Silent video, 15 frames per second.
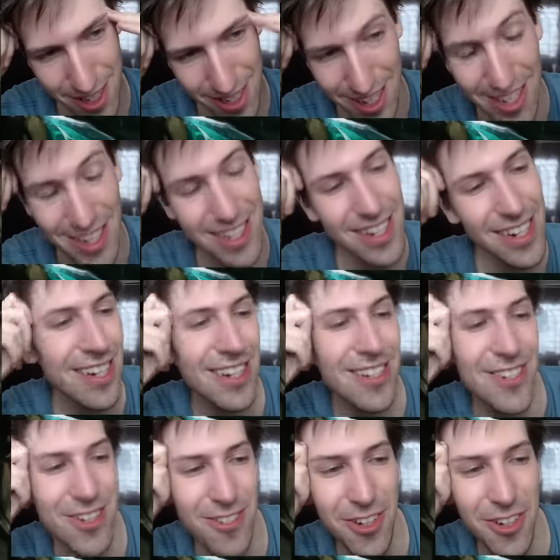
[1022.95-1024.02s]
And it's not
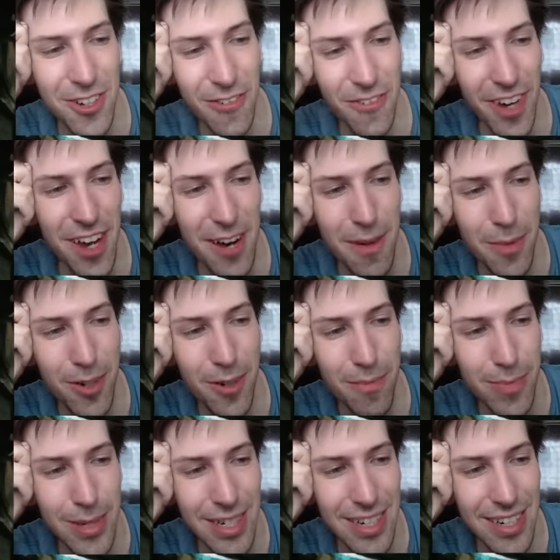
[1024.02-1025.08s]
constructed viable,
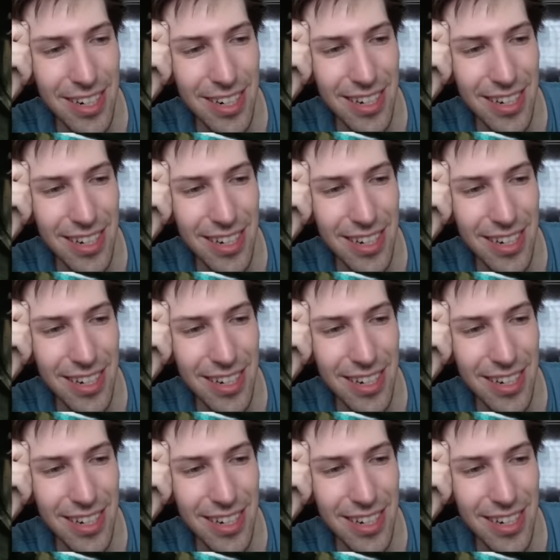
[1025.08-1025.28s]
but